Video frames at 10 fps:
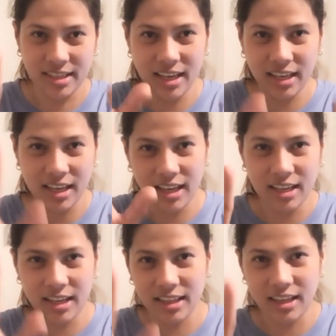Ding, ding,
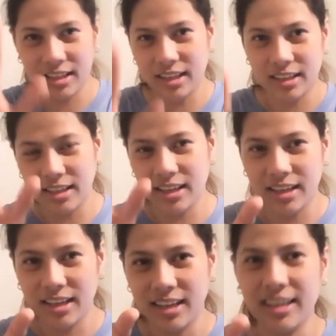ding, ding, ding,
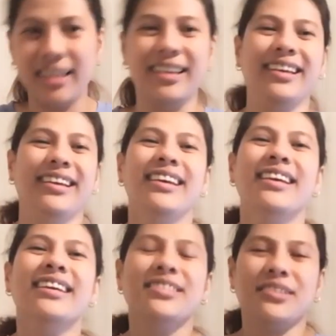ding.
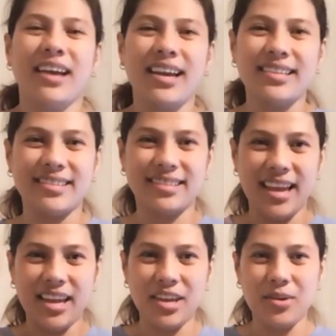So, guys,
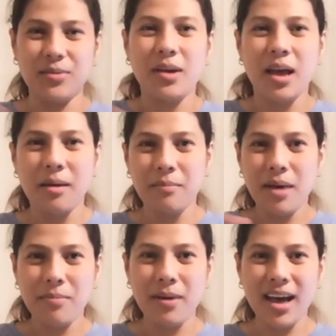thank you.
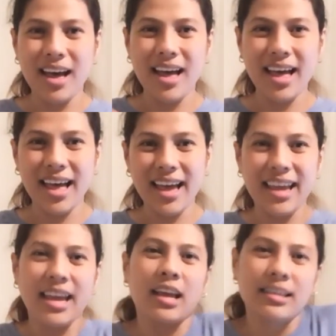Bye-bye.
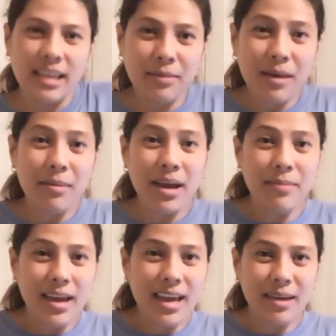Say bye-bye,
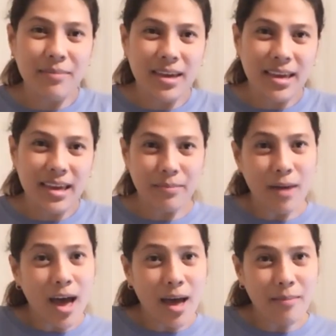baby.
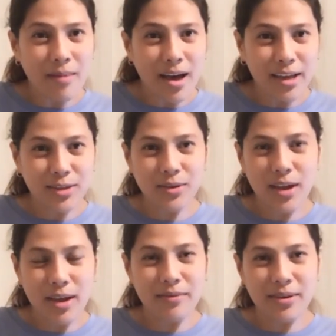Bye-bye to
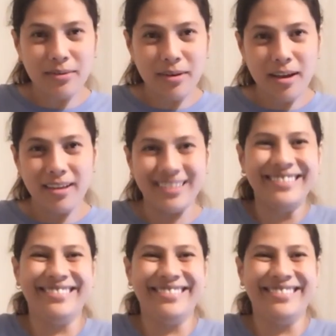everyone.